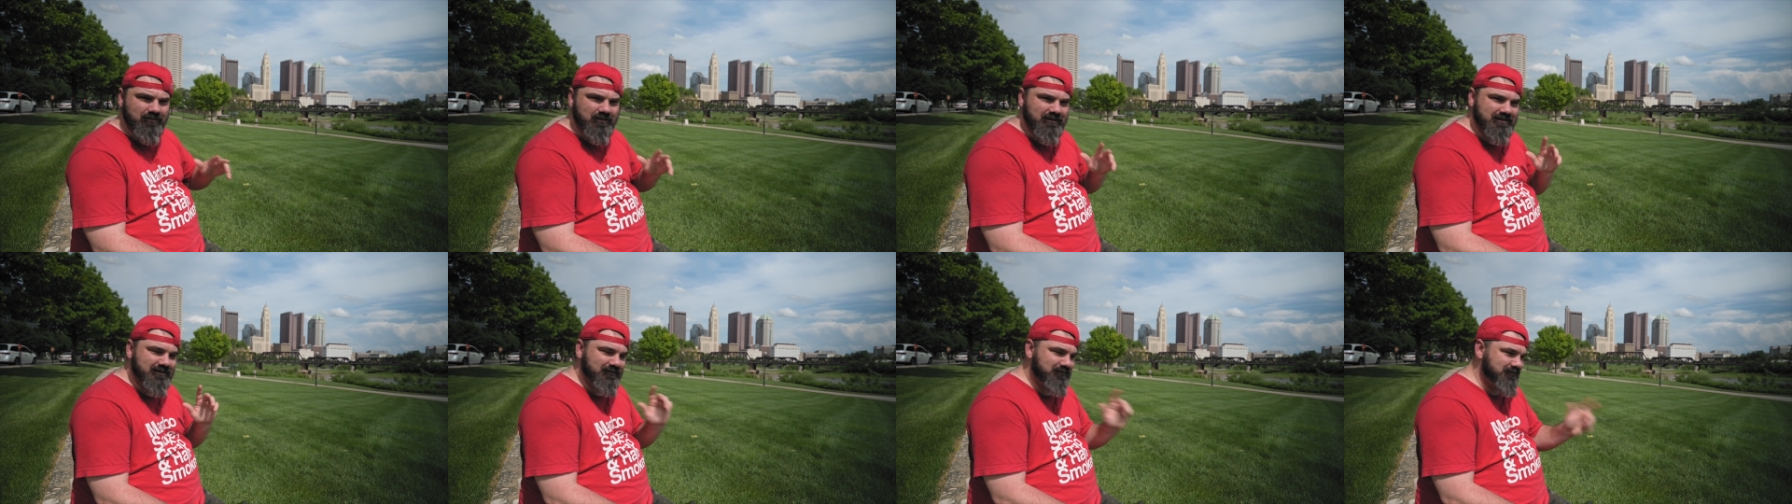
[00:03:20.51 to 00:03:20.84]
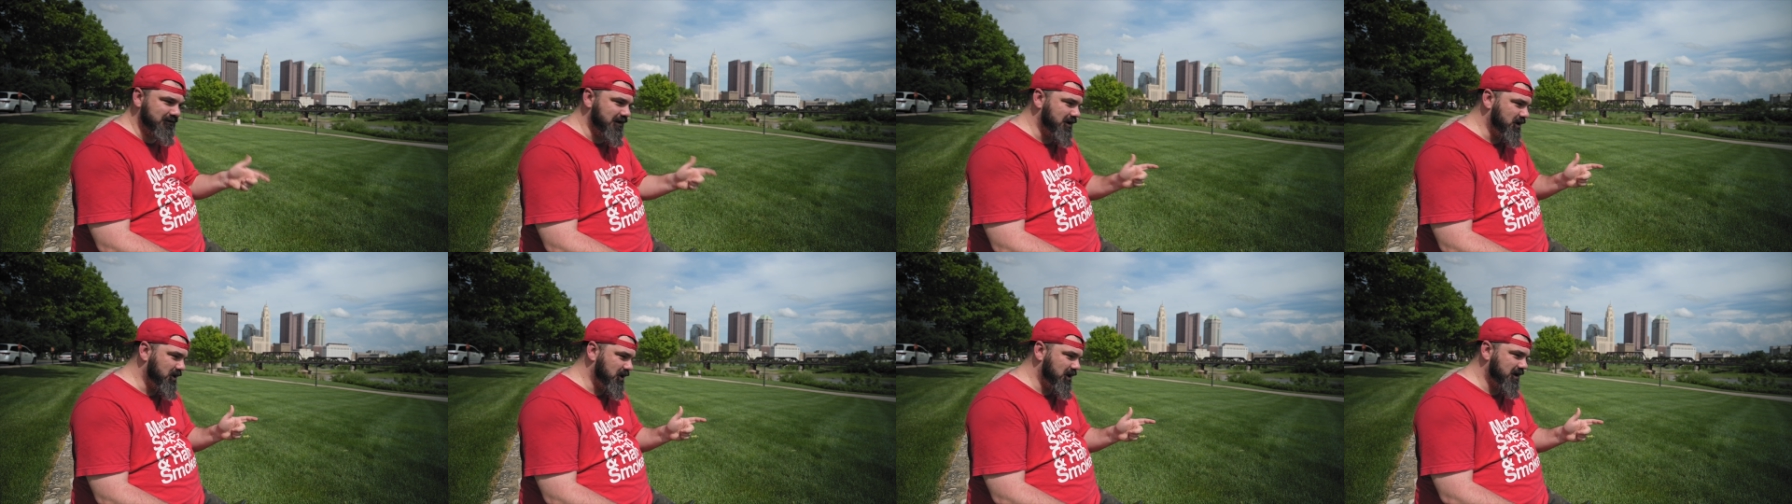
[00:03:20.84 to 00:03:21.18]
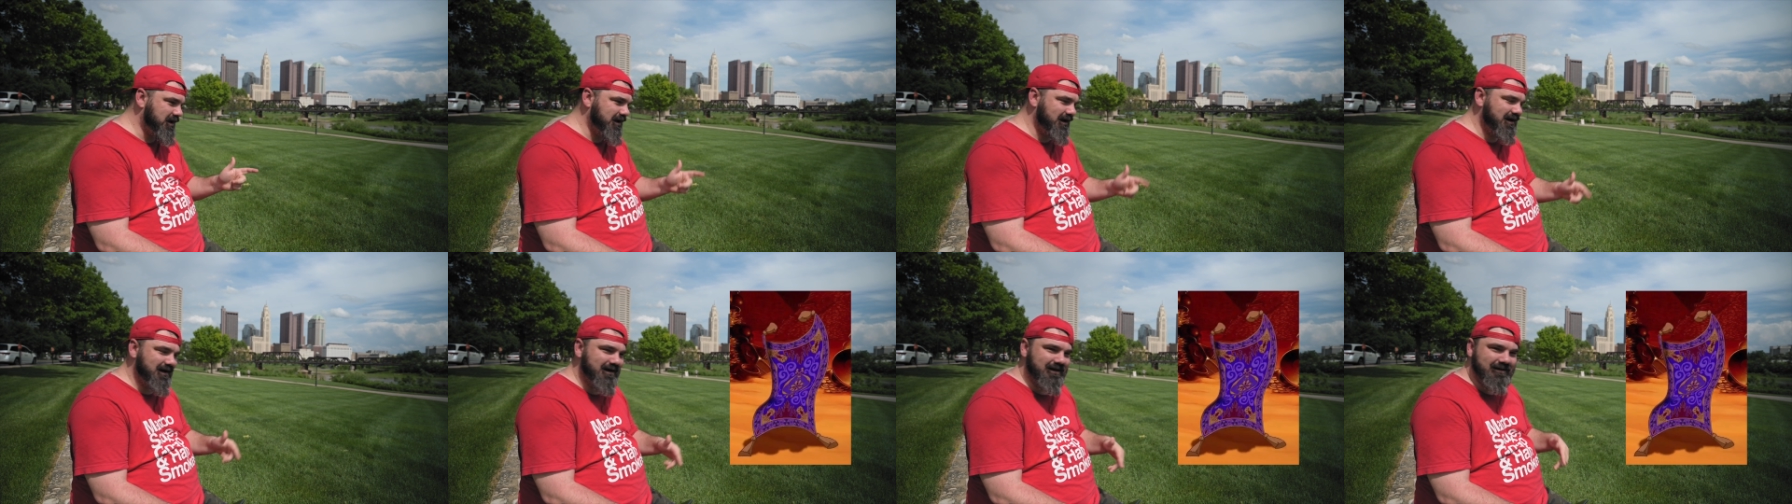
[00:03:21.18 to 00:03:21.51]
with the finger
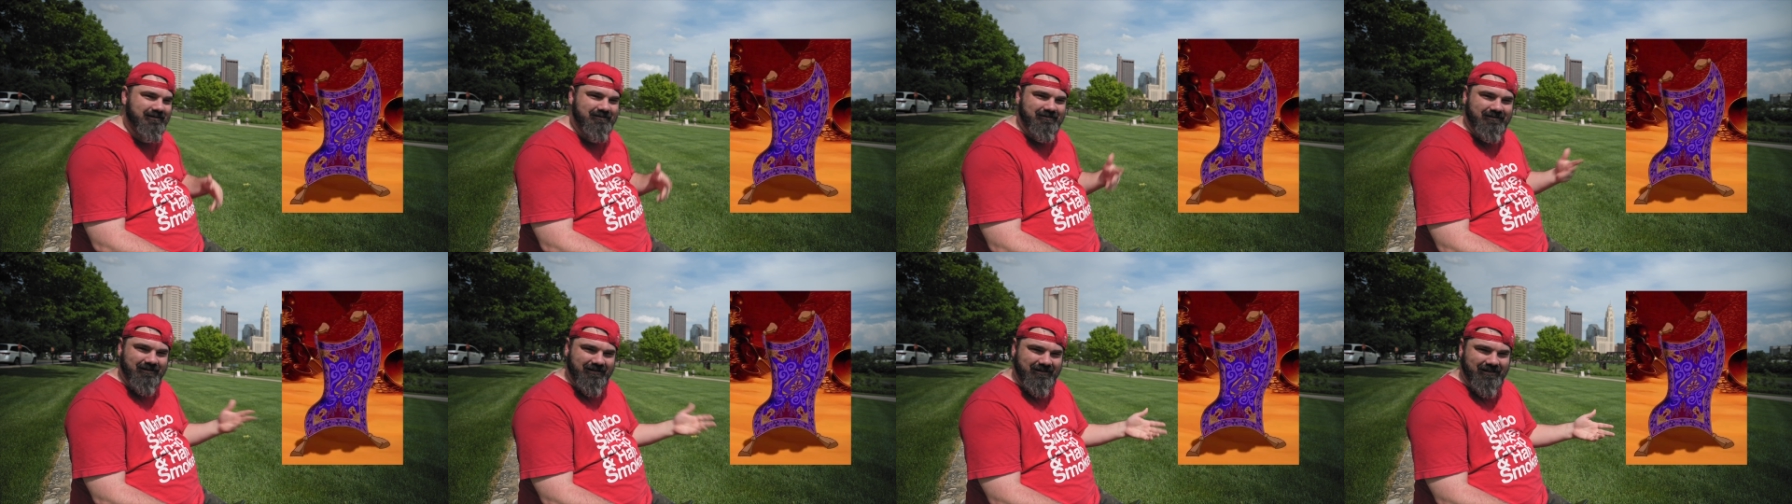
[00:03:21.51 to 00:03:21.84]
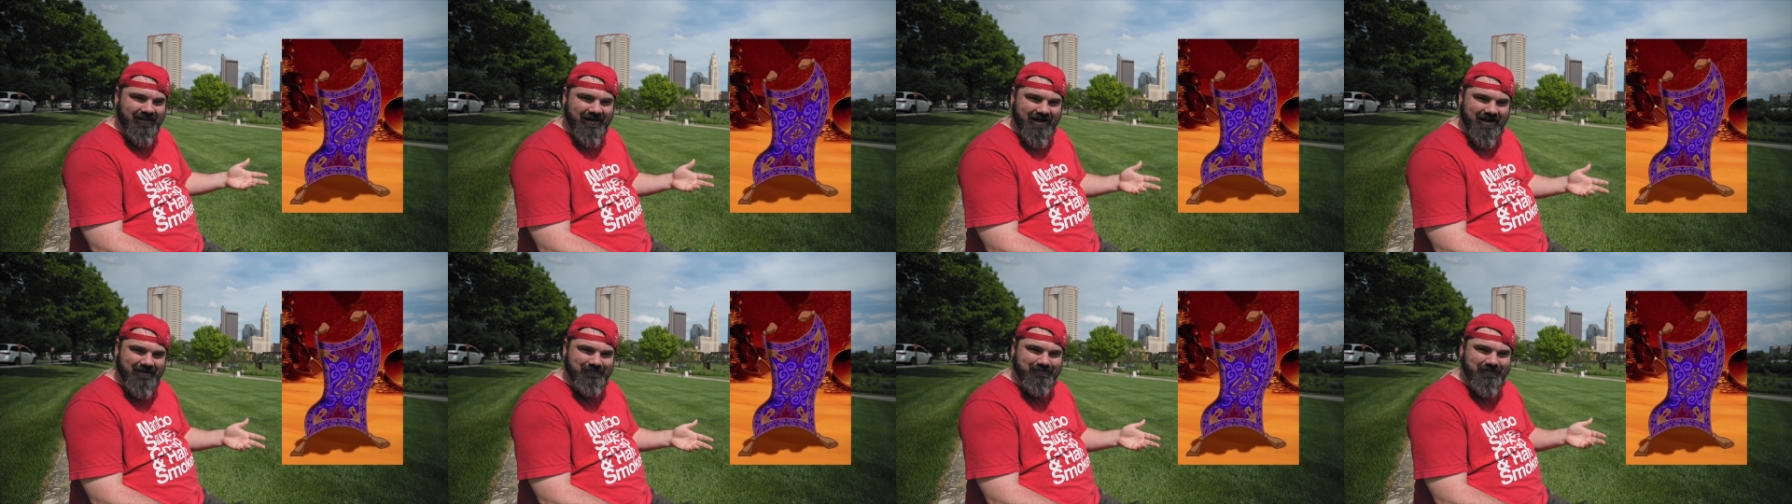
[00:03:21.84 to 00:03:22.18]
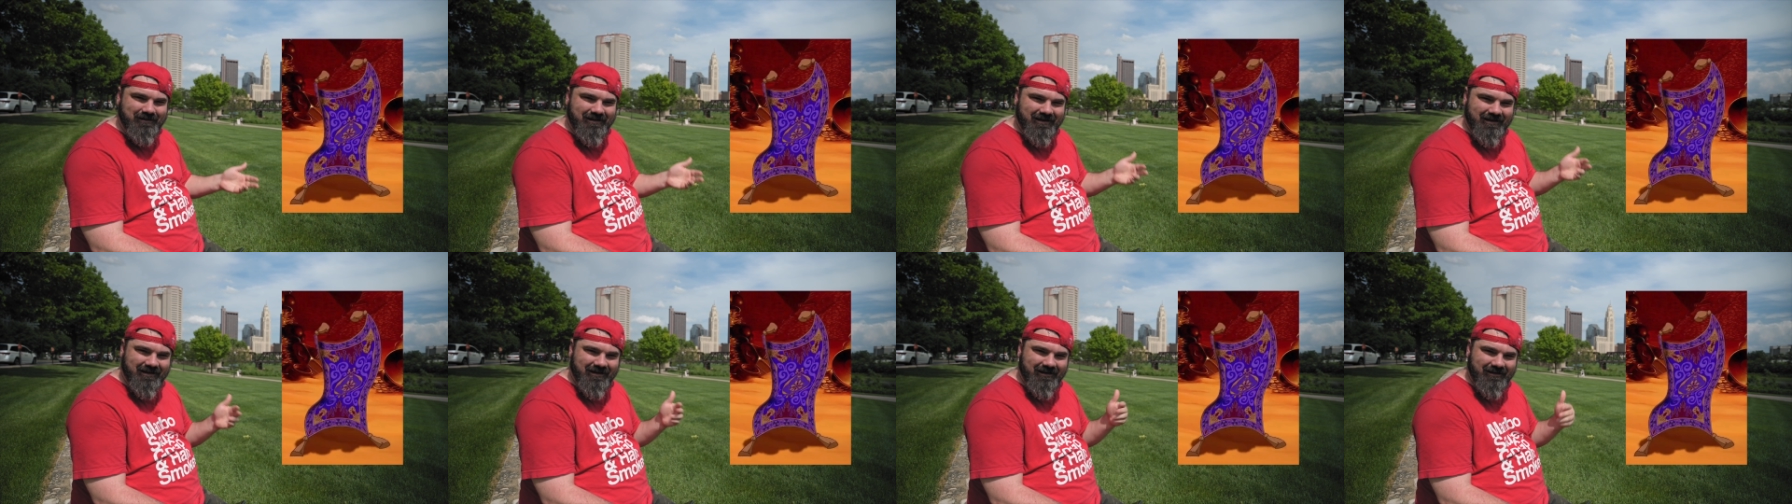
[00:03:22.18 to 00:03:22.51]
guns, the
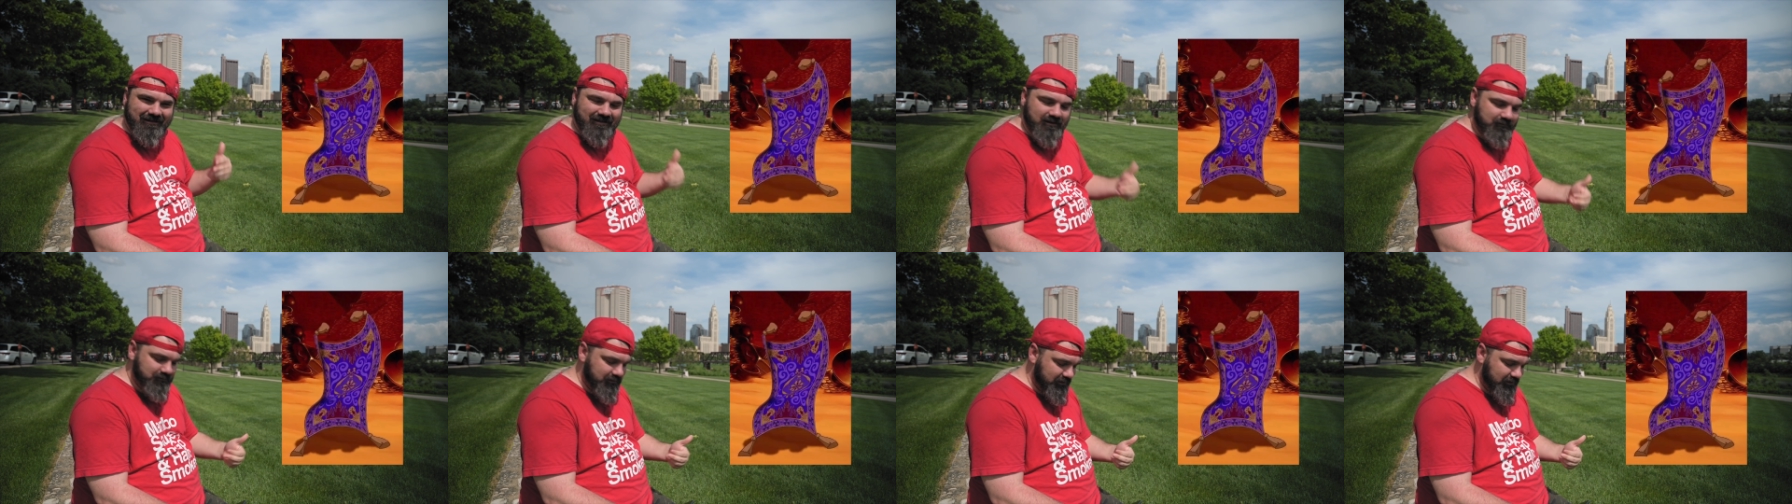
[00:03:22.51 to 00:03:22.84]
clapping, and the